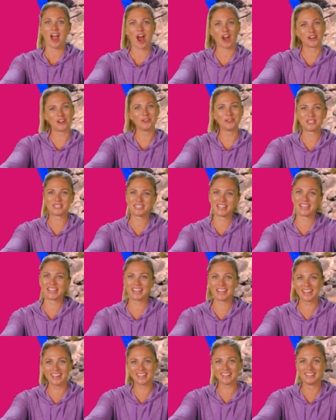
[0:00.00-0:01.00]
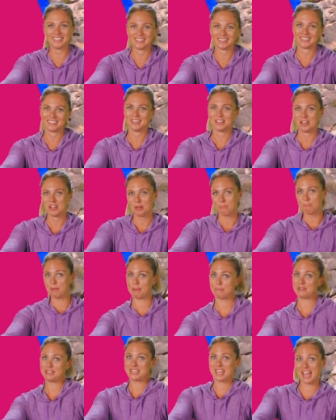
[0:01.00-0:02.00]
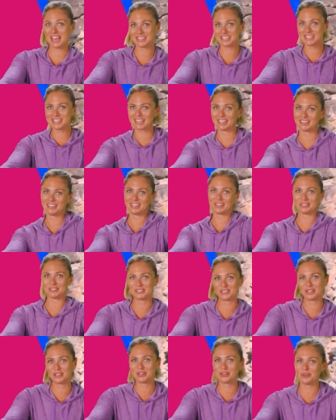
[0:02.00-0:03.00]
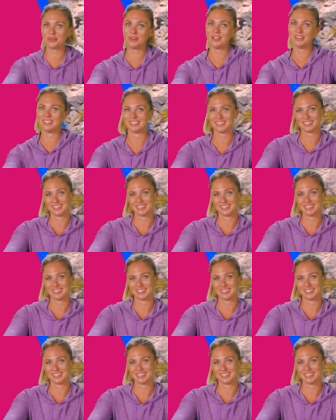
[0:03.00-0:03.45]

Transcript: Are you singing? Maybe dancing a little too?